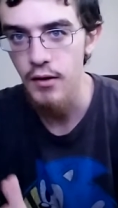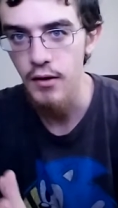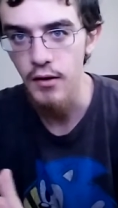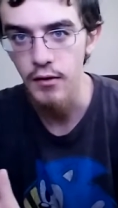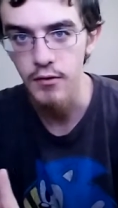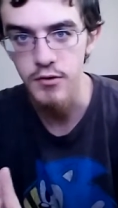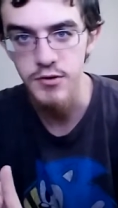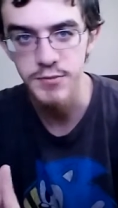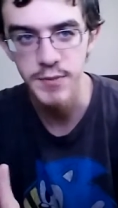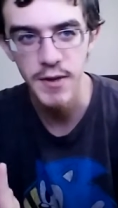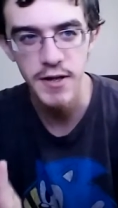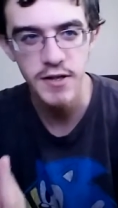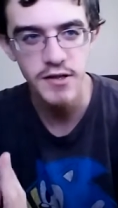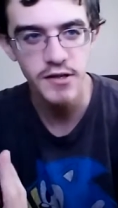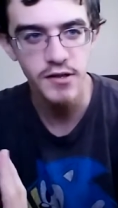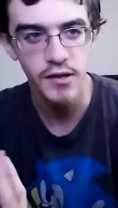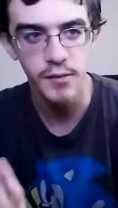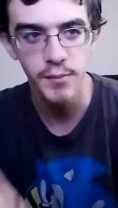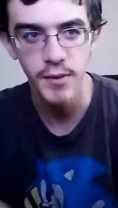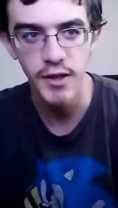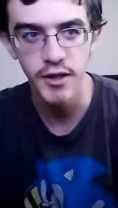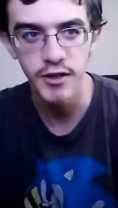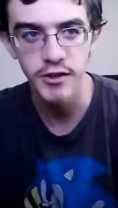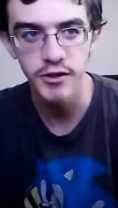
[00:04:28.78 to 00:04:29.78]
it was basically
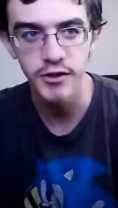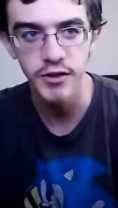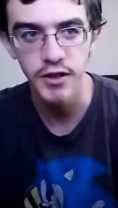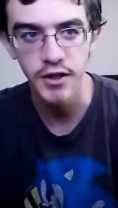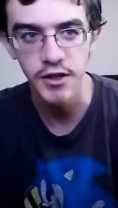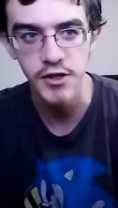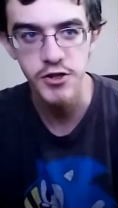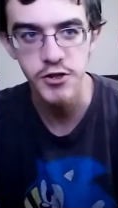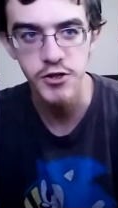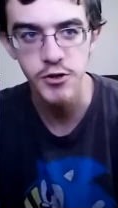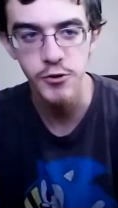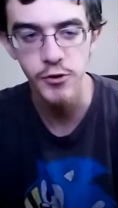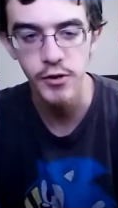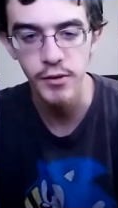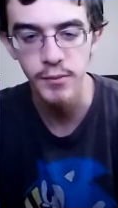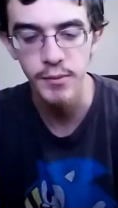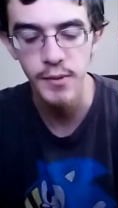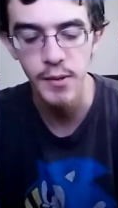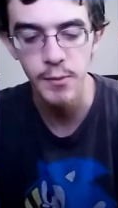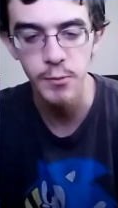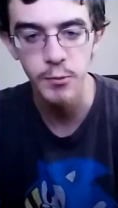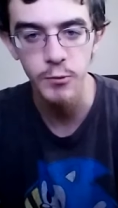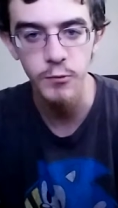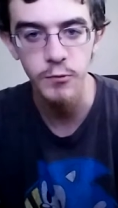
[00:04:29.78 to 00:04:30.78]
me just like shooting
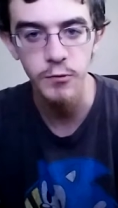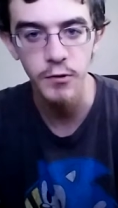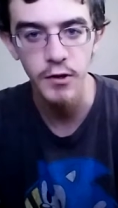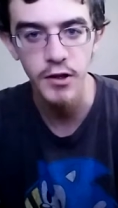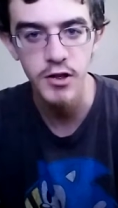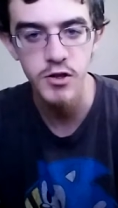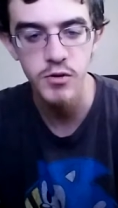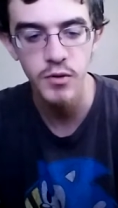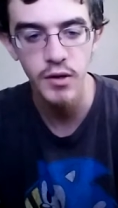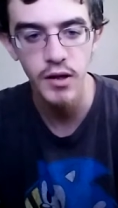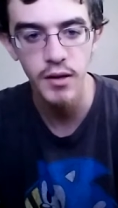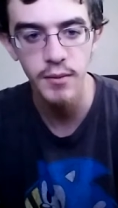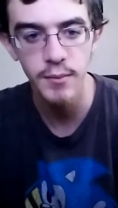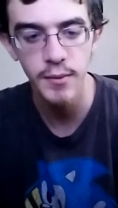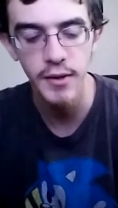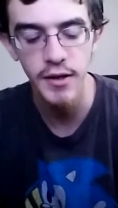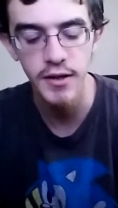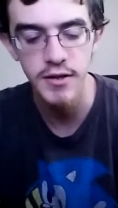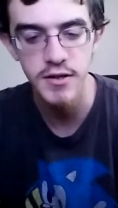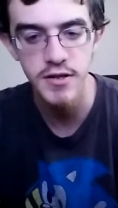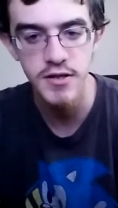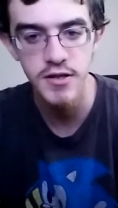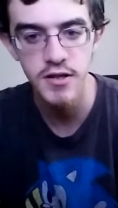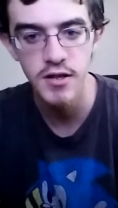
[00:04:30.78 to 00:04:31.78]
people for like 20
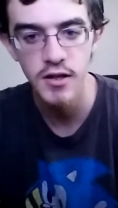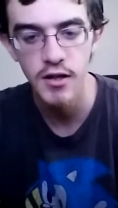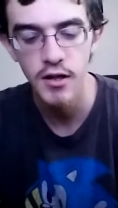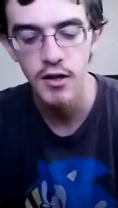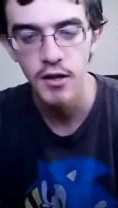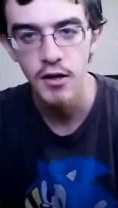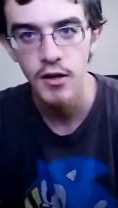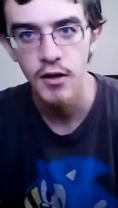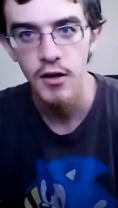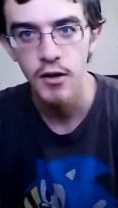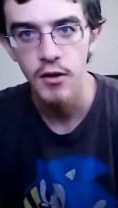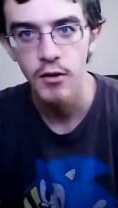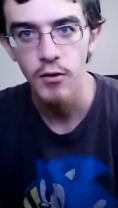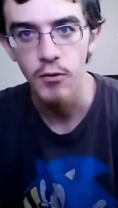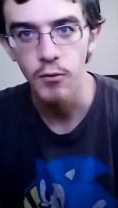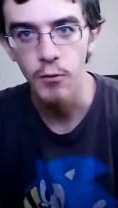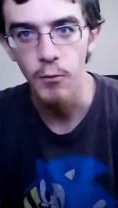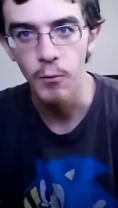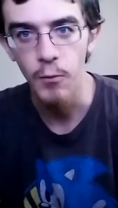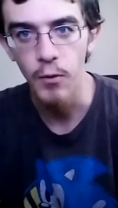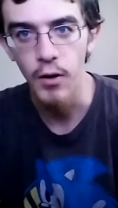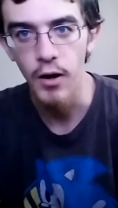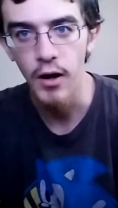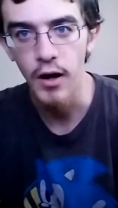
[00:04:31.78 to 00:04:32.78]
minutes
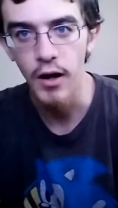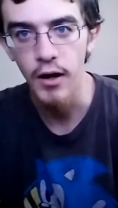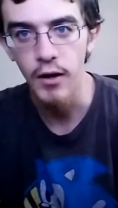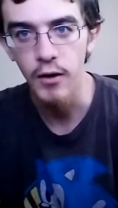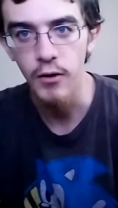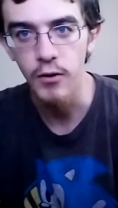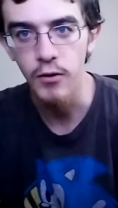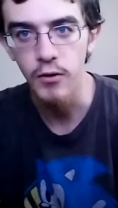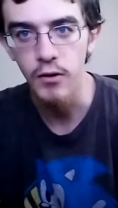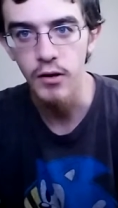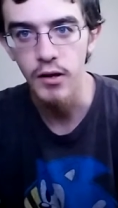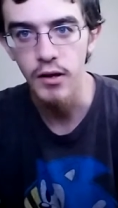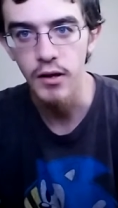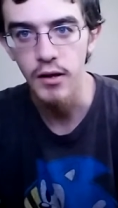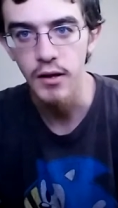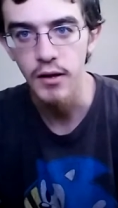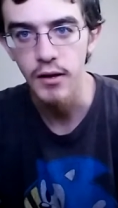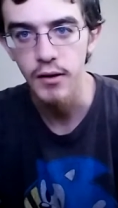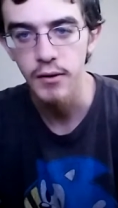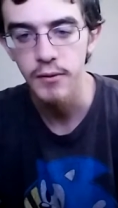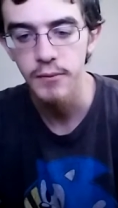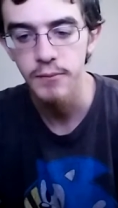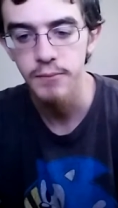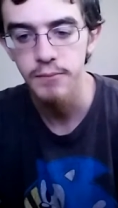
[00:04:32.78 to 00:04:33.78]
while